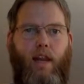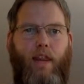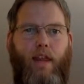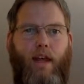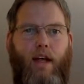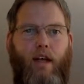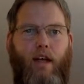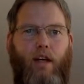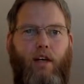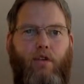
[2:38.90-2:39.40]

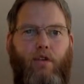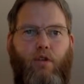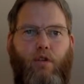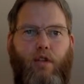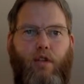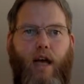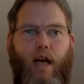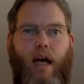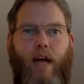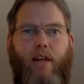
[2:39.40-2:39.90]
then if you
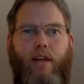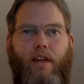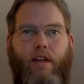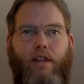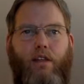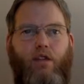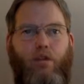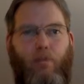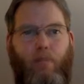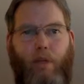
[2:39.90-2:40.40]
start
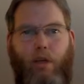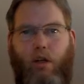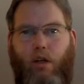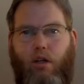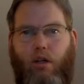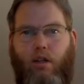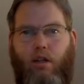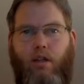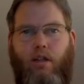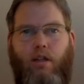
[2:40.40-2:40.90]
this, you may not
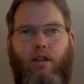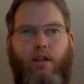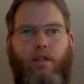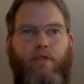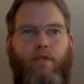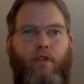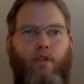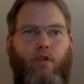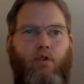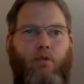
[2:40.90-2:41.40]
see this
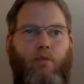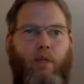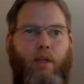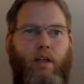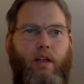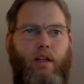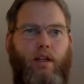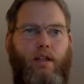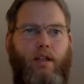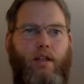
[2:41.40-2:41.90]
window, but
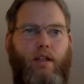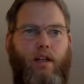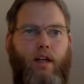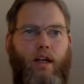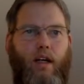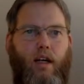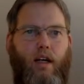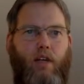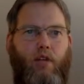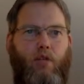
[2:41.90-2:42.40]

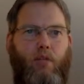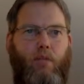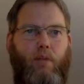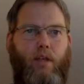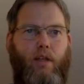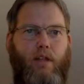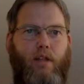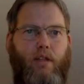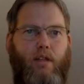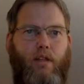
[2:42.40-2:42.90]
instead you
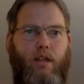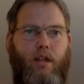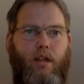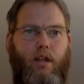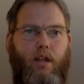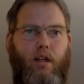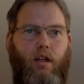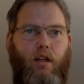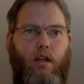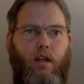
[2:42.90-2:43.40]
may
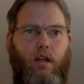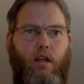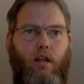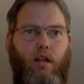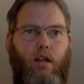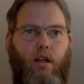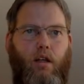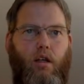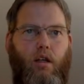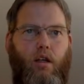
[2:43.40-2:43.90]
see
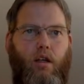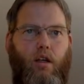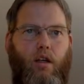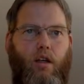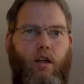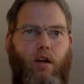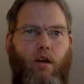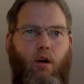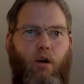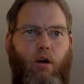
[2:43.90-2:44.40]

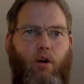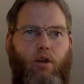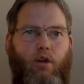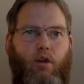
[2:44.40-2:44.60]
the audio